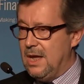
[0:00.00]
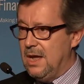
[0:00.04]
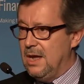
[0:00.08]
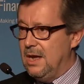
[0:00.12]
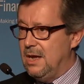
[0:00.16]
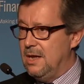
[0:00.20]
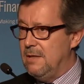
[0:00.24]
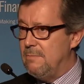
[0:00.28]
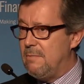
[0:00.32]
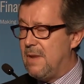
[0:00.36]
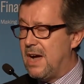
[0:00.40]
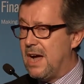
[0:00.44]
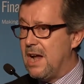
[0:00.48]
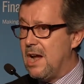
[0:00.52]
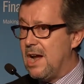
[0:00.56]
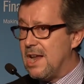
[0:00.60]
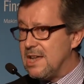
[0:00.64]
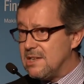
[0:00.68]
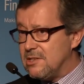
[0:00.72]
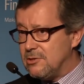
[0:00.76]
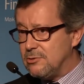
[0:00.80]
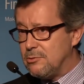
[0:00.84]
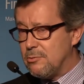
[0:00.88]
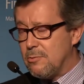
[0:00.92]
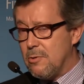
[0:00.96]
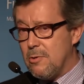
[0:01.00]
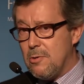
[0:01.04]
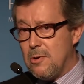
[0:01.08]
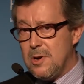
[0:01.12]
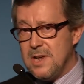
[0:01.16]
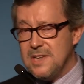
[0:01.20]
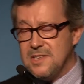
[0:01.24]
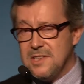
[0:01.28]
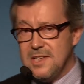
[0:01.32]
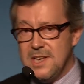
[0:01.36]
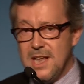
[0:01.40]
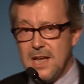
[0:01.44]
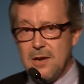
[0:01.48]
In my last role
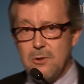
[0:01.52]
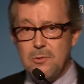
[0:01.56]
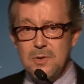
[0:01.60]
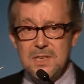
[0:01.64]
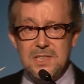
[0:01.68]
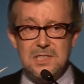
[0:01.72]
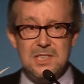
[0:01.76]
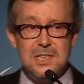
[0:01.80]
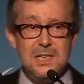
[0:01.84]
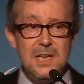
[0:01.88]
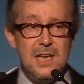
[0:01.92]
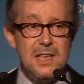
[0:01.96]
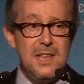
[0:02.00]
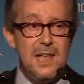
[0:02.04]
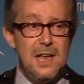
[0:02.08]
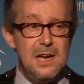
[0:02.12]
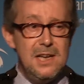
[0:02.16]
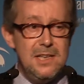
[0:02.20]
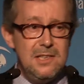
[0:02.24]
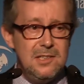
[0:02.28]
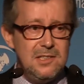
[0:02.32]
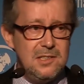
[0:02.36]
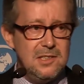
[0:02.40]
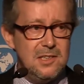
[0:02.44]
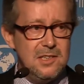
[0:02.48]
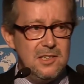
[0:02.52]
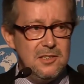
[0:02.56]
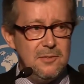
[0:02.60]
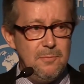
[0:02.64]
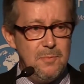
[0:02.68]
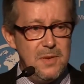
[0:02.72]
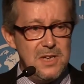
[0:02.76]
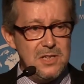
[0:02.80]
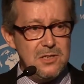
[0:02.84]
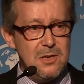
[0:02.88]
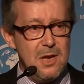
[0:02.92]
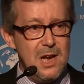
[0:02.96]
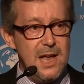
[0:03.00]
as an equity analyst
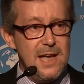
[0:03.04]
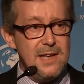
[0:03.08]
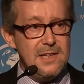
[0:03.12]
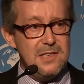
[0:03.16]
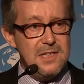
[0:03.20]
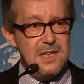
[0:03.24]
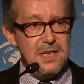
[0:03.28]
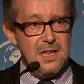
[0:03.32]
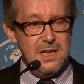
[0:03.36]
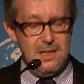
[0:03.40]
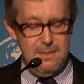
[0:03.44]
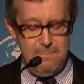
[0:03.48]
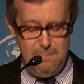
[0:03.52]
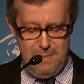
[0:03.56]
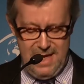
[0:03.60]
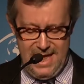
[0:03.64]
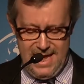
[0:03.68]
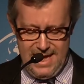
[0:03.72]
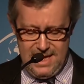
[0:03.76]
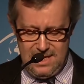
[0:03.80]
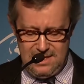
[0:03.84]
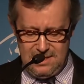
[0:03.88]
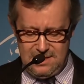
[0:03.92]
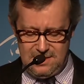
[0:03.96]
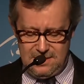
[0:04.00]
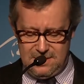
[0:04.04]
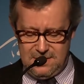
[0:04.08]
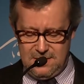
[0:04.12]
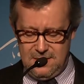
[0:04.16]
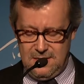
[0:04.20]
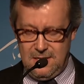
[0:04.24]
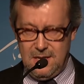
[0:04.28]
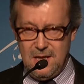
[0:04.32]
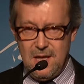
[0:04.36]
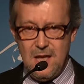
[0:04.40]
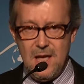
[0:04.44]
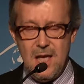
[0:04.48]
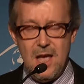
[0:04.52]
specializing in banks,
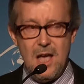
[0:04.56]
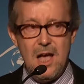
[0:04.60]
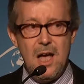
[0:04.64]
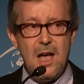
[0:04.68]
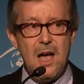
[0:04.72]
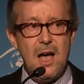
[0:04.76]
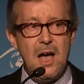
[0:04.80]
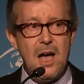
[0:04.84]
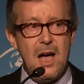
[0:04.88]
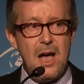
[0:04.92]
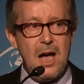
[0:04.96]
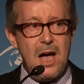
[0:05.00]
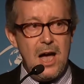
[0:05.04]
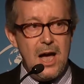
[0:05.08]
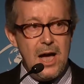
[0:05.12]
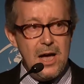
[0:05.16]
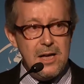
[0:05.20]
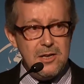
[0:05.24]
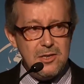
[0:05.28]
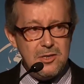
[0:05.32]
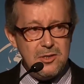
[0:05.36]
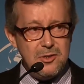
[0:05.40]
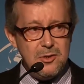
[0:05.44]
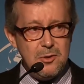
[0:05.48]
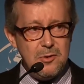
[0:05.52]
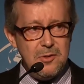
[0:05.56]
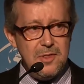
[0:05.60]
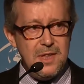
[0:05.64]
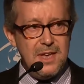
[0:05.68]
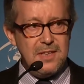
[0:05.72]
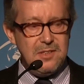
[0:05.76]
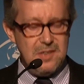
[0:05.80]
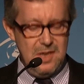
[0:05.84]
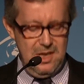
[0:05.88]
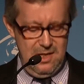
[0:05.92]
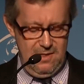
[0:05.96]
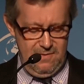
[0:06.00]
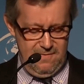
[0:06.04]
I saw
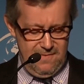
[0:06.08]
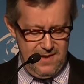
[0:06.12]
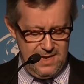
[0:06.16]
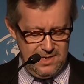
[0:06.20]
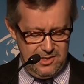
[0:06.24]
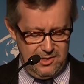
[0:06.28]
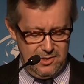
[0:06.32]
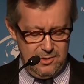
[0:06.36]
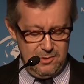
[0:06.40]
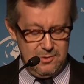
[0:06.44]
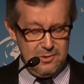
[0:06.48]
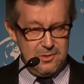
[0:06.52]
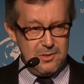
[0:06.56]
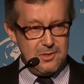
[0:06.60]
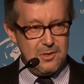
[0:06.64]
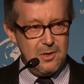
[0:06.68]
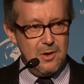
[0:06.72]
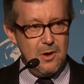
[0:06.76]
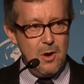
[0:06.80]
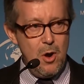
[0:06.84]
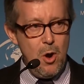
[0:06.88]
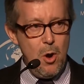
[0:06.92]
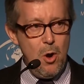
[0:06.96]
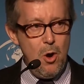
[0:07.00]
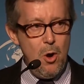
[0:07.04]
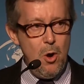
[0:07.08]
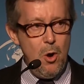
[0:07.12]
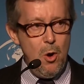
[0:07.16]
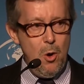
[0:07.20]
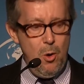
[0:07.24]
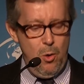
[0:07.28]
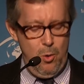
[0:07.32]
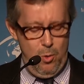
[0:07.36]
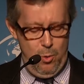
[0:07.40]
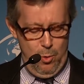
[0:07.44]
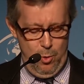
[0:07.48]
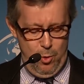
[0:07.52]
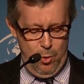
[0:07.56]
that investors
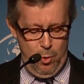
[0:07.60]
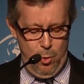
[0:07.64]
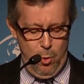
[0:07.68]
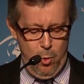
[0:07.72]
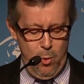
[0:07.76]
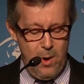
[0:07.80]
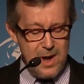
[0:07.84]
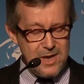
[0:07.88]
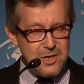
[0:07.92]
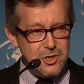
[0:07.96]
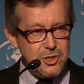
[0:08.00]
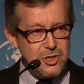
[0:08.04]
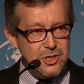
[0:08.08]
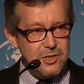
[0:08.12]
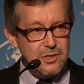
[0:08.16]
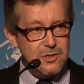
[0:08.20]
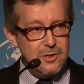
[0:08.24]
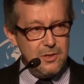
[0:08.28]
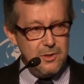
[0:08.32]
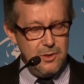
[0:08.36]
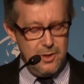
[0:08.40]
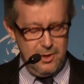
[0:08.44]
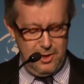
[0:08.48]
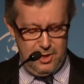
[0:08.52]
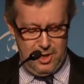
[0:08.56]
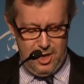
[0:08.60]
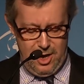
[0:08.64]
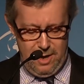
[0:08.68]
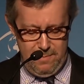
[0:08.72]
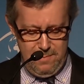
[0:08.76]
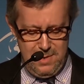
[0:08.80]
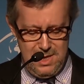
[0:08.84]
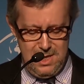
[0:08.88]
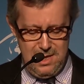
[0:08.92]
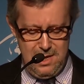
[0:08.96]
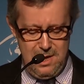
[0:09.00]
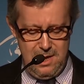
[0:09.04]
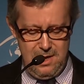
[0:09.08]
who questioned the
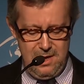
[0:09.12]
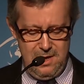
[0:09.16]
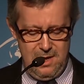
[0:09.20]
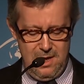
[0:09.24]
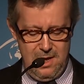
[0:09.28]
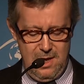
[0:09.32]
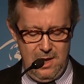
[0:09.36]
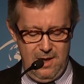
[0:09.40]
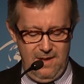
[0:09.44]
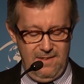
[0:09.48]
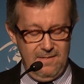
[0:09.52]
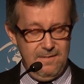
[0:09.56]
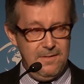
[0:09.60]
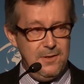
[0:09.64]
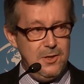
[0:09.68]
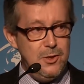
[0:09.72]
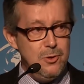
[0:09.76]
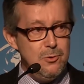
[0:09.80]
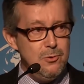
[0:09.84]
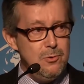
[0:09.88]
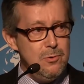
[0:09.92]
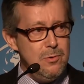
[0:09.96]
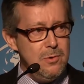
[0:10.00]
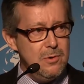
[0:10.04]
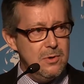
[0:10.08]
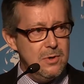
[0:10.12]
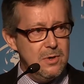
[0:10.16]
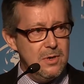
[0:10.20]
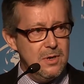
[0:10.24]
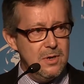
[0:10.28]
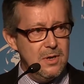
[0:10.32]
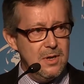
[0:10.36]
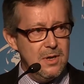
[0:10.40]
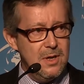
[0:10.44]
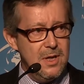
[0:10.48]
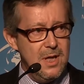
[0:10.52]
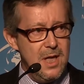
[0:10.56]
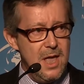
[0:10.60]
common view
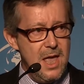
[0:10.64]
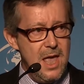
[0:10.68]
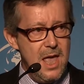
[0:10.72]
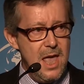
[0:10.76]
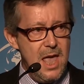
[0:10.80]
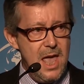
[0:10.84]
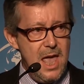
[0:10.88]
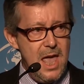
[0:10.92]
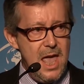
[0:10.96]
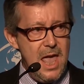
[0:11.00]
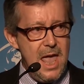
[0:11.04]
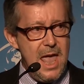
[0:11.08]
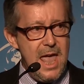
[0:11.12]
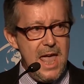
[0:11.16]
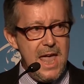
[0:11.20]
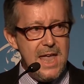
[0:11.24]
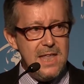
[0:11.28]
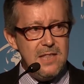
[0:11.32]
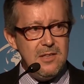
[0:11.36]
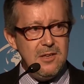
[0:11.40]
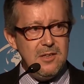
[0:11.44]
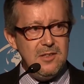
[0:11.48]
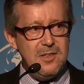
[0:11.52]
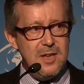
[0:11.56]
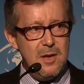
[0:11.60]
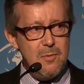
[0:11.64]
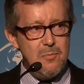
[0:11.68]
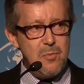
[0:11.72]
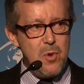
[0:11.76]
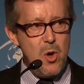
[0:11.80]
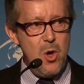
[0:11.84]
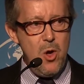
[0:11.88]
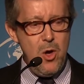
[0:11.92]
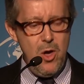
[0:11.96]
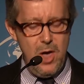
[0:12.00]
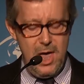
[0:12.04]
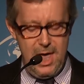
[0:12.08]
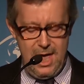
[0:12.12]
ended up
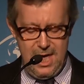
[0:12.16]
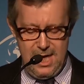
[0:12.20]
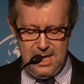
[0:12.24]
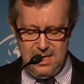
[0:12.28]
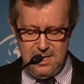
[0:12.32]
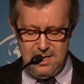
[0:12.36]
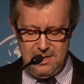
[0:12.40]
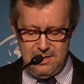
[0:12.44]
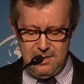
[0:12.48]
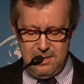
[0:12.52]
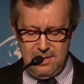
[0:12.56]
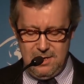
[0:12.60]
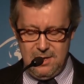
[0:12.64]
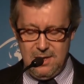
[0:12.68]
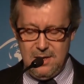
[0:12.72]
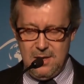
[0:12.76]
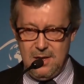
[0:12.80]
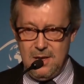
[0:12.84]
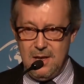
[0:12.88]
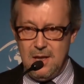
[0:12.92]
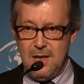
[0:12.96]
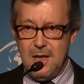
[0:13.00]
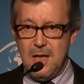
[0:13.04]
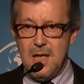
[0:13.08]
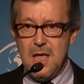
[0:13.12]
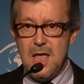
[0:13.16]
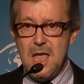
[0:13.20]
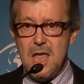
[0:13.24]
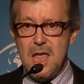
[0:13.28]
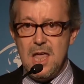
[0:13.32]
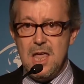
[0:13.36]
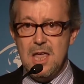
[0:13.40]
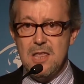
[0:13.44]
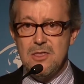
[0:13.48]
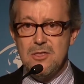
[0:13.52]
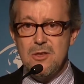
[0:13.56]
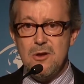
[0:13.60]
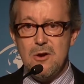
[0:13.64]
ahead
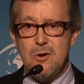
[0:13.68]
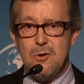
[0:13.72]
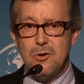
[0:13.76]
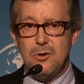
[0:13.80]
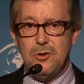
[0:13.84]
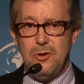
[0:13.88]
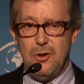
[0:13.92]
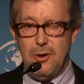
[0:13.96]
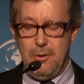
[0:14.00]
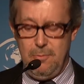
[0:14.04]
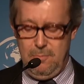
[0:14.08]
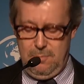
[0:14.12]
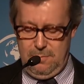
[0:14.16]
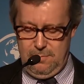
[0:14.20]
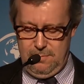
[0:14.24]
in the long term.